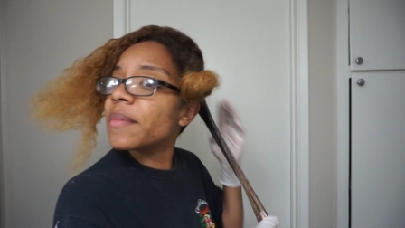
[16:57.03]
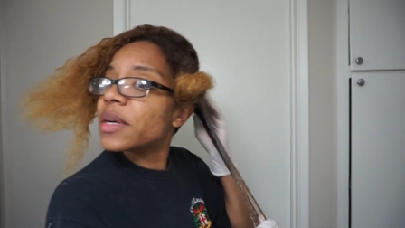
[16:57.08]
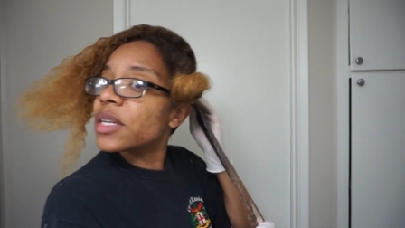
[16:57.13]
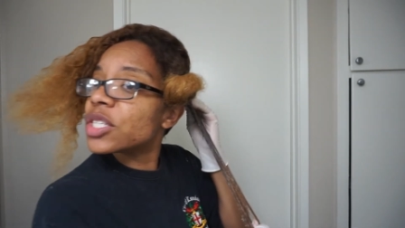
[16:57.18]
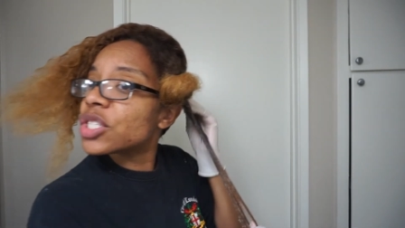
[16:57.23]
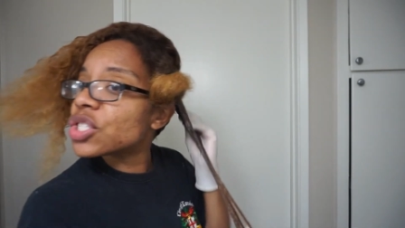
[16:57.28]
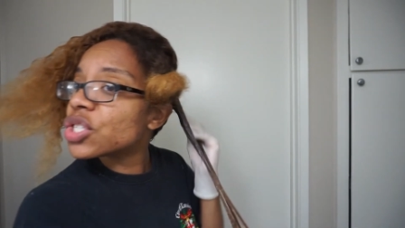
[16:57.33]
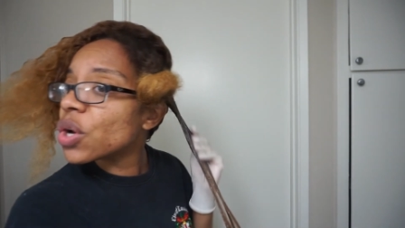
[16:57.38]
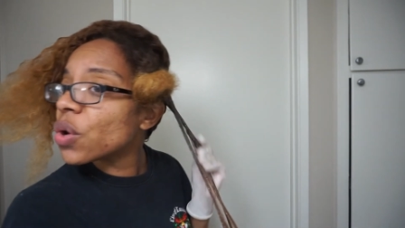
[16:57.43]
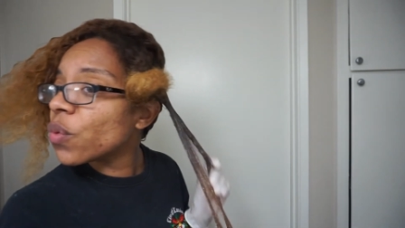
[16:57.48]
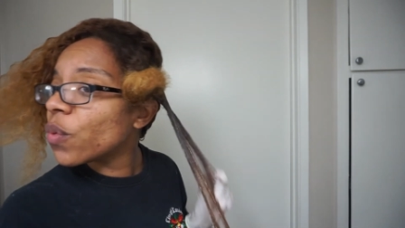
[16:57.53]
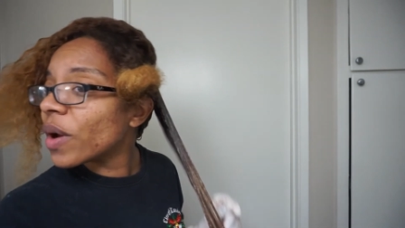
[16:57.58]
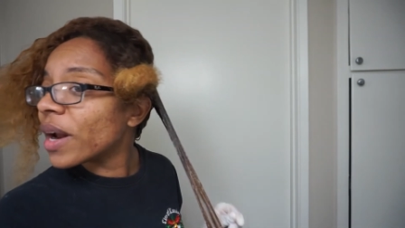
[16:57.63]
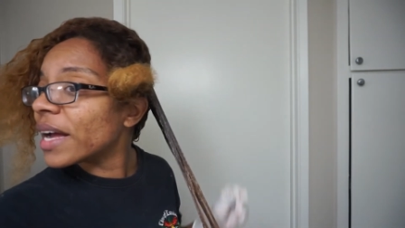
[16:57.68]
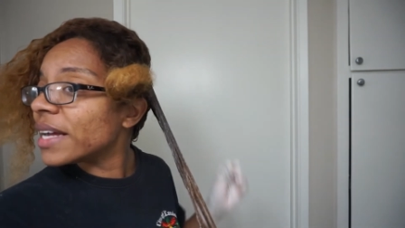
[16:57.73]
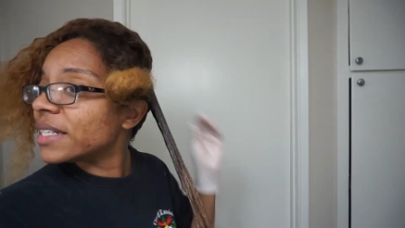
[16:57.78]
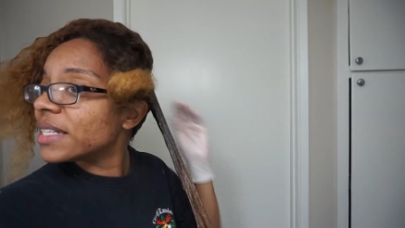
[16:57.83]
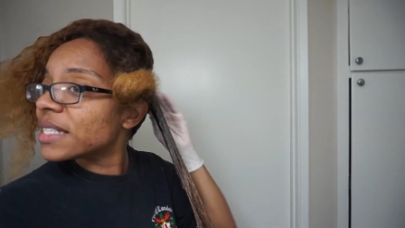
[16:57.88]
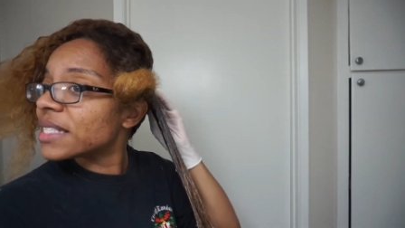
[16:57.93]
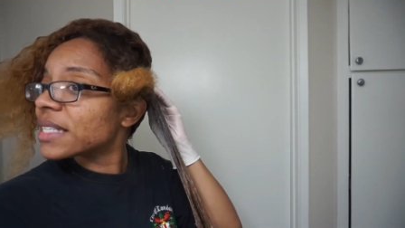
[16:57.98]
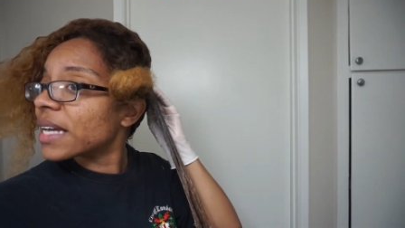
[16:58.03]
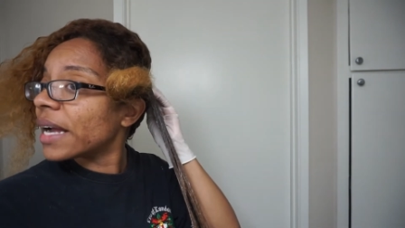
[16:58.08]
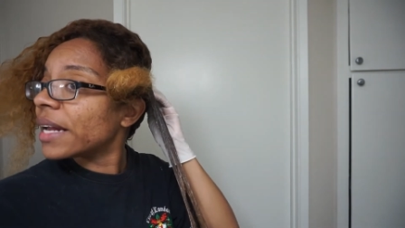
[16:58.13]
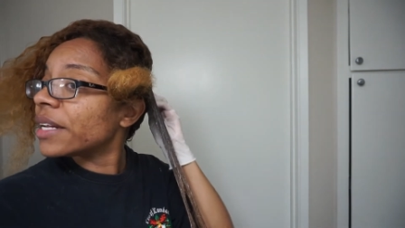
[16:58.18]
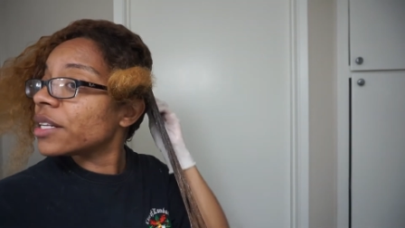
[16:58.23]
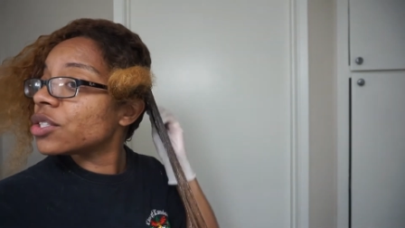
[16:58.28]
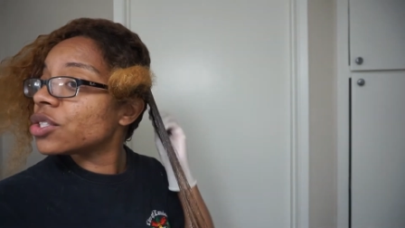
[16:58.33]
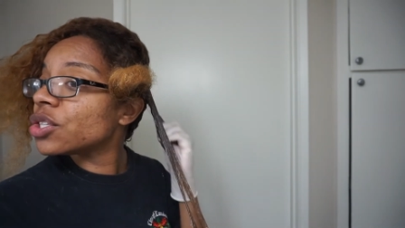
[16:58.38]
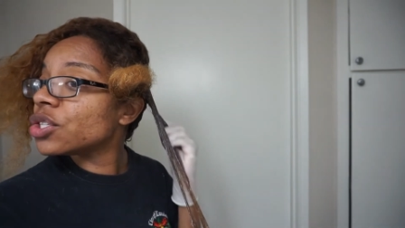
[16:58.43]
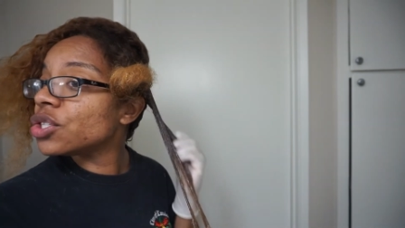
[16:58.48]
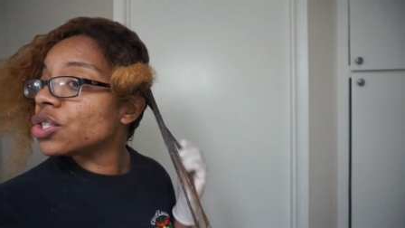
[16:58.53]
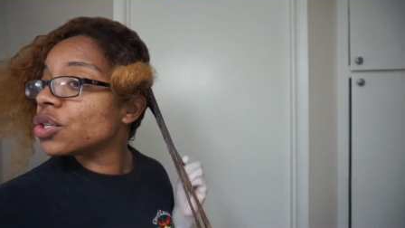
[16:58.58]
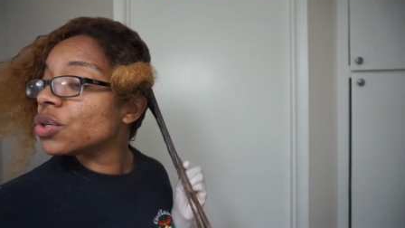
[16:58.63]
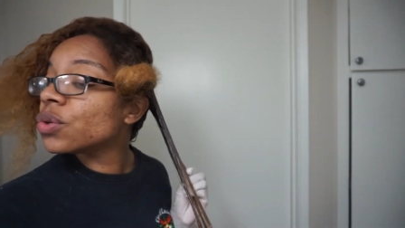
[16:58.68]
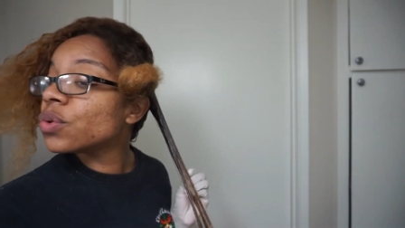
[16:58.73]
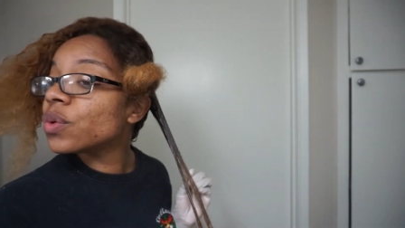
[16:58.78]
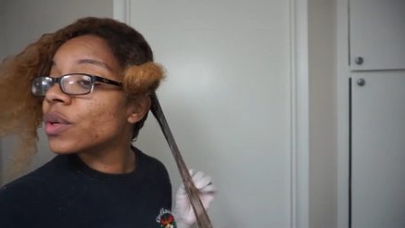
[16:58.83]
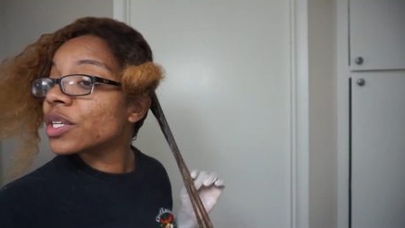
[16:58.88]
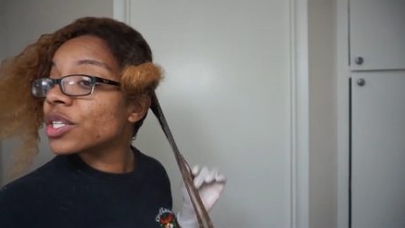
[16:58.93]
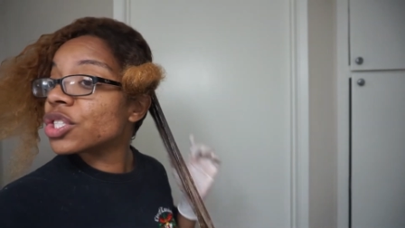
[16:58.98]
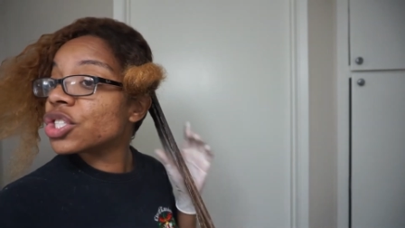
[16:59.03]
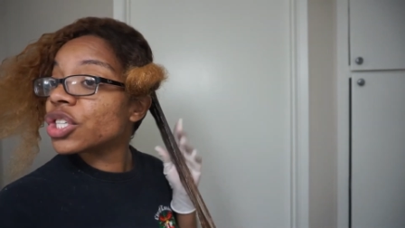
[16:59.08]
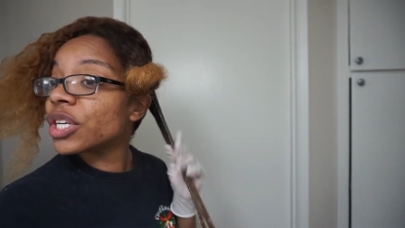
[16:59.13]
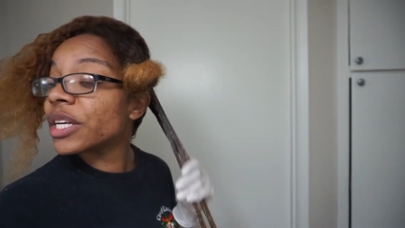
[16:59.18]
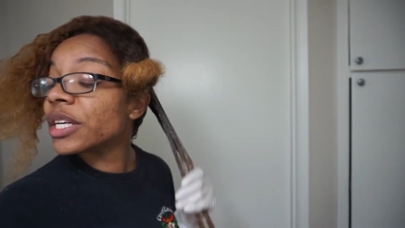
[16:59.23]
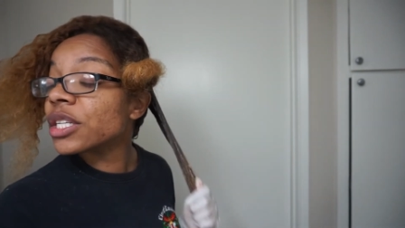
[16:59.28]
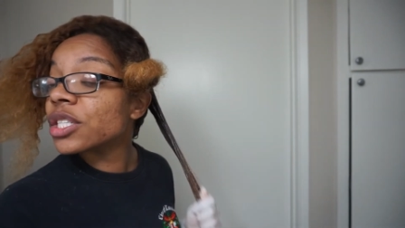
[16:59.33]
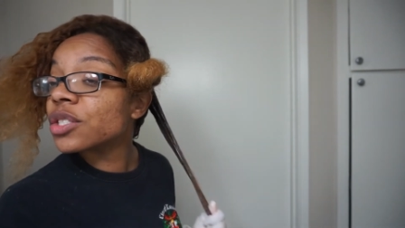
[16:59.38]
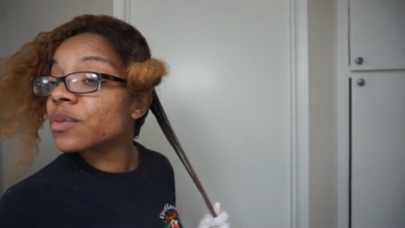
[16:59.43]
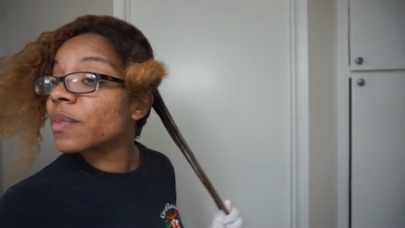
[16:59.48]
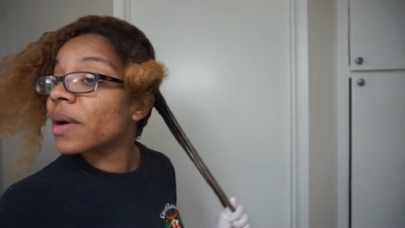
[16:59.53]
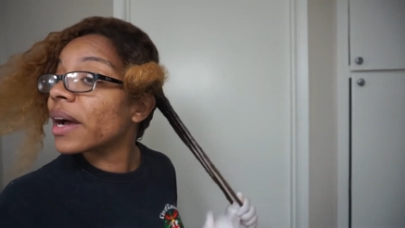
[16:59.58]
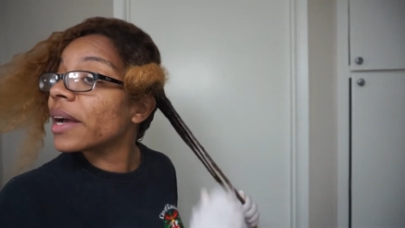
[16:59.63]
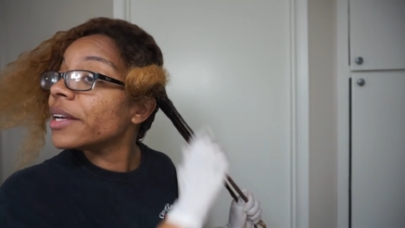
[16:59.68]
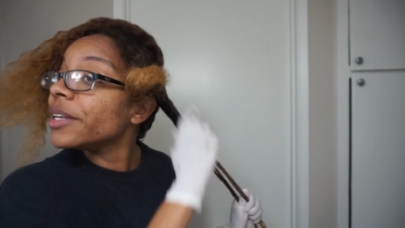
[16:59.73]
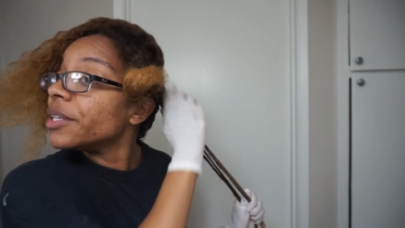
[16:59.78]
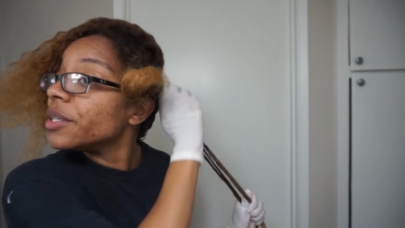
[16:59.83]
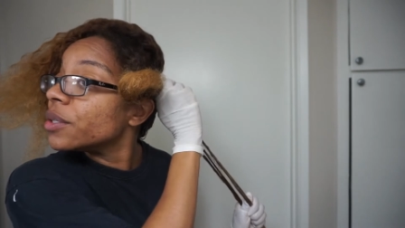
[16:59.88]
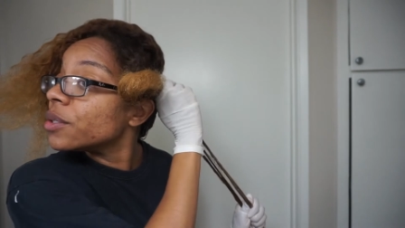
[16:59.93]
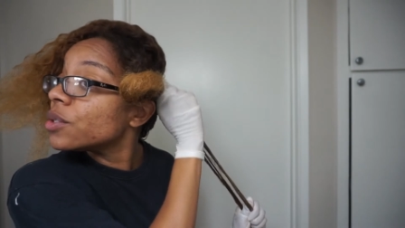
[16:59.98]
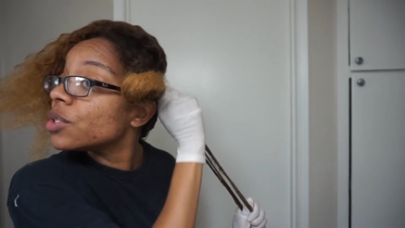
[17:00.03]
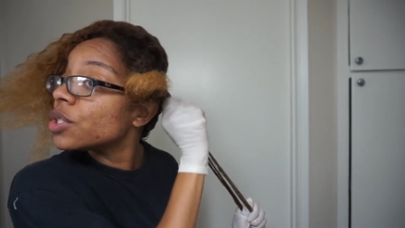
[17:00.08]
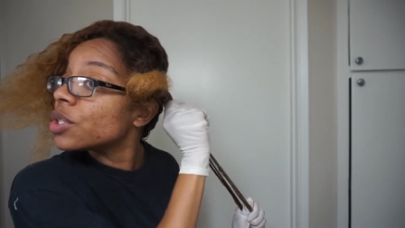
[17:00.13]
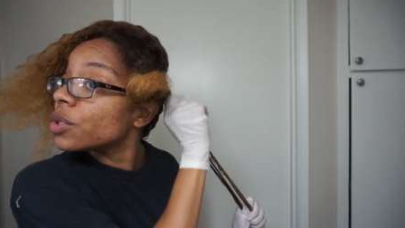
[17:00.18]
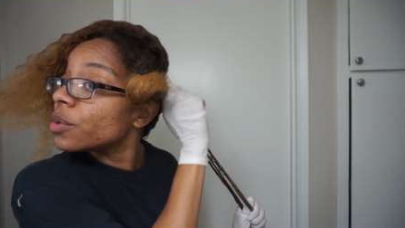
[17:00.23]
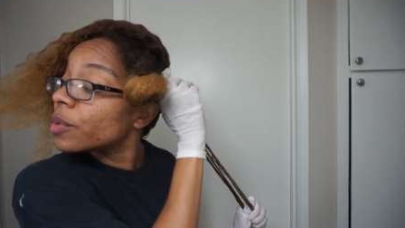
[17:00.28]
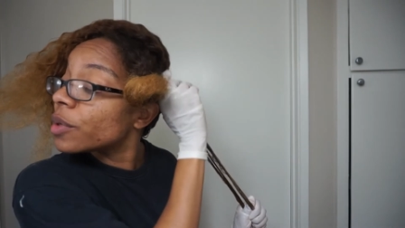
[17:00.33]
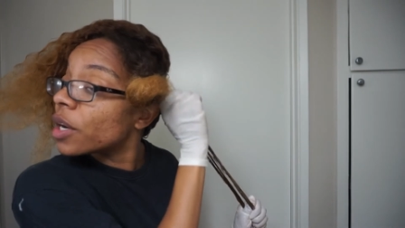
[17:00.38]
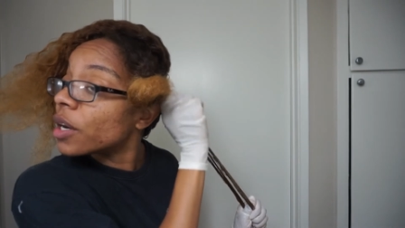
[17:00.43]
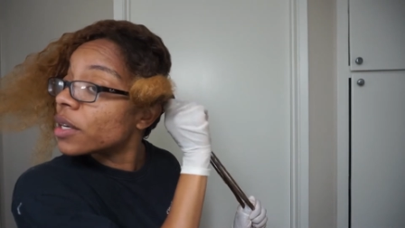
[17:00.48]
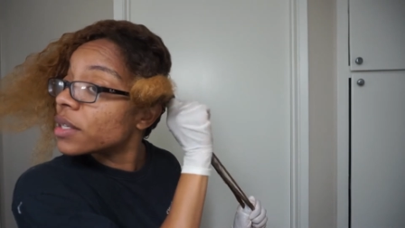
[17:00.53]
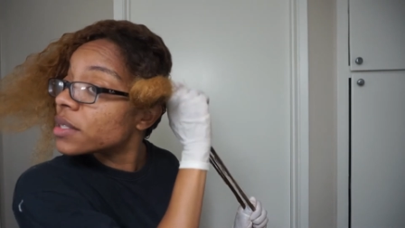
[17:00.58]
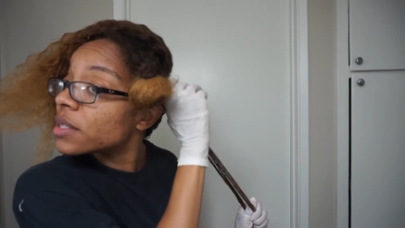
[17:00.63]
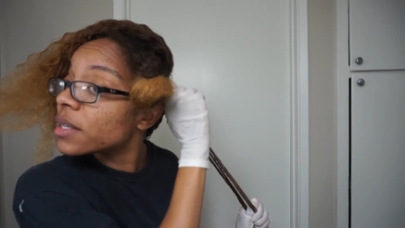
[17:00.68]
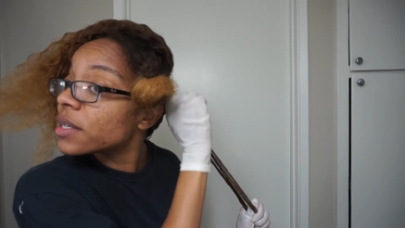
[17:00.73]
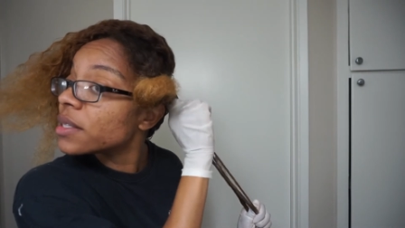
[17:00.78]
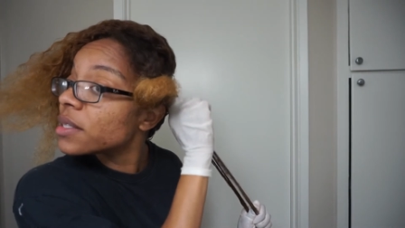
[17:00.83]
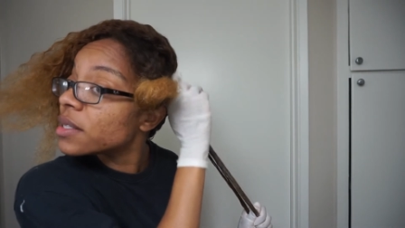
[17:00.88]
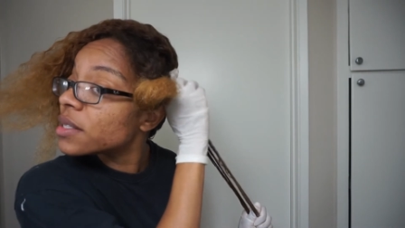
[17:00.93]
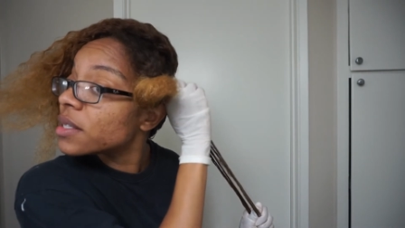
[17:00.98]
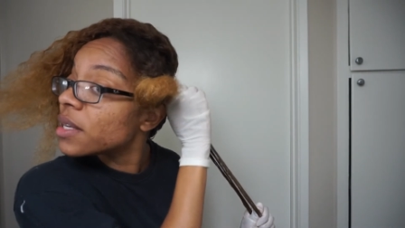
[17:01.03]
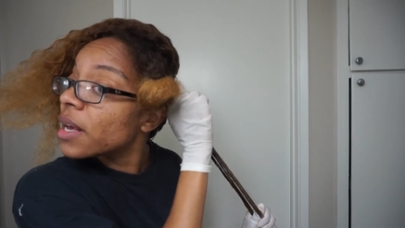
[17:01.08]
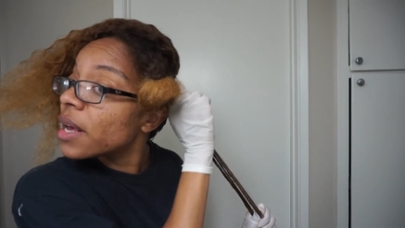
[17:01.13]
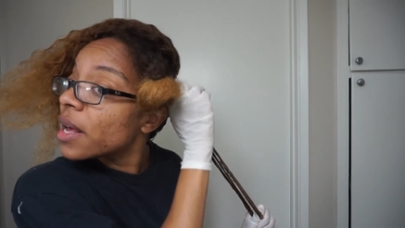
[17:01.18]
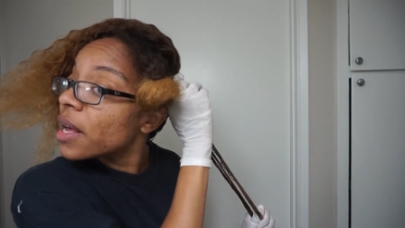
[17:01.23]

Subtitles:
So what I decided to do was change my YouTube content